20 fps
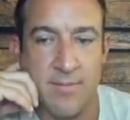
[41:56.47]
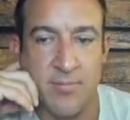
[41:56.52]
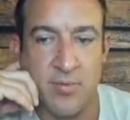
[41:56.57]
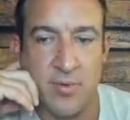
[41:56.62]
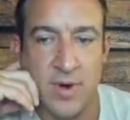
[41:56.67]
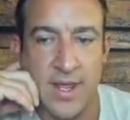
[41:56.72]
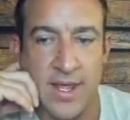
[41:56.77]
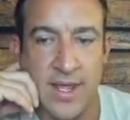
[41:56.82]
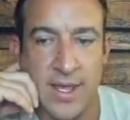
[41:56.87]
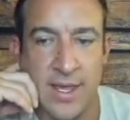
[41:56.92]

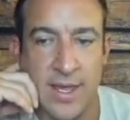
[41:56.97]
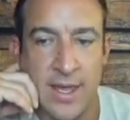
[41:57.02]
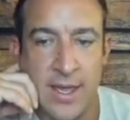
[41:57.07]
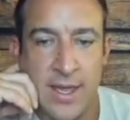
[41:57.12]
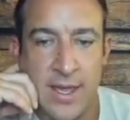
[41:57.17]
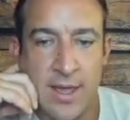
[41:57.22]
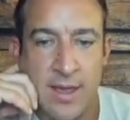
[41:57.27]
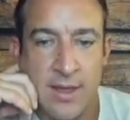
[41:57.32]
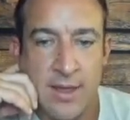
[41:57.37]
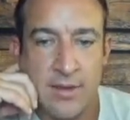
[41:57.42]
bring
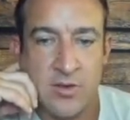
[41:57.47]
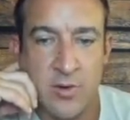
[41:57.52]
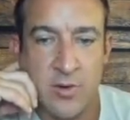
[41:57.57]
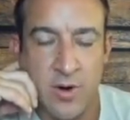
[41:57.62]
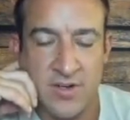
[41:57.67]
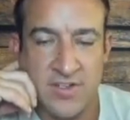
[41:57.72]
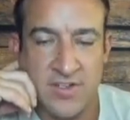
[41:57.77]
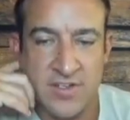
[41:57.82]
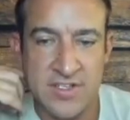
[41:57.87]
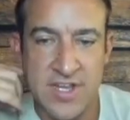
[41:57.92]
to
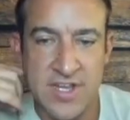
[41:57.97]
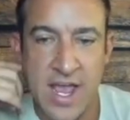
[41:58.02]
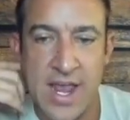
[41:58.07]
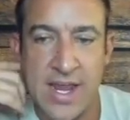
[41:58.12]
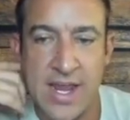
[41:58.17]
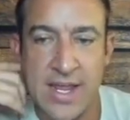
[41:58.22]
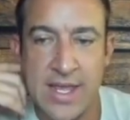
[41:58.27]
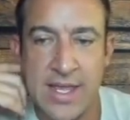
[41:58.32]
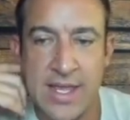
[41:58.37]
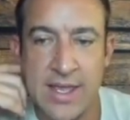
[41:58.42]
our
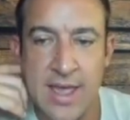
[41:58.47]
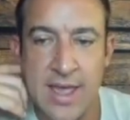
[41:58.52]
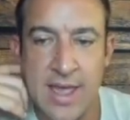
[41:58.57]
society.